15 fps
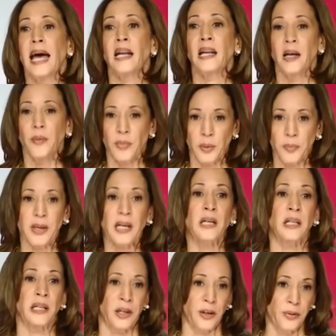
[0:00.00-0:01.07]
And let me be
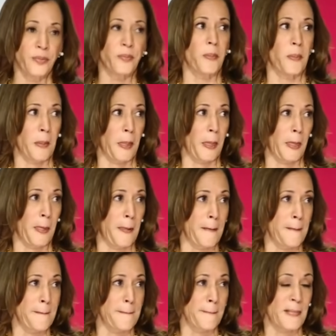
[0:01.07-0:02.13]
clear.
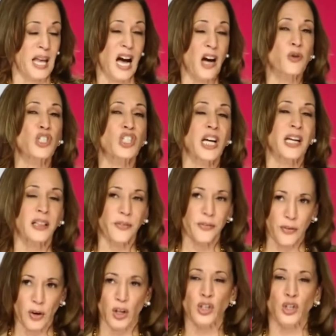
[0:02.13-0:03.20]
I reject the
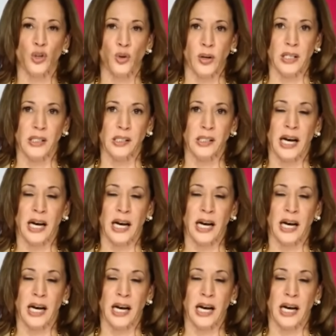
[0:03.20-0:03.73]
false choice.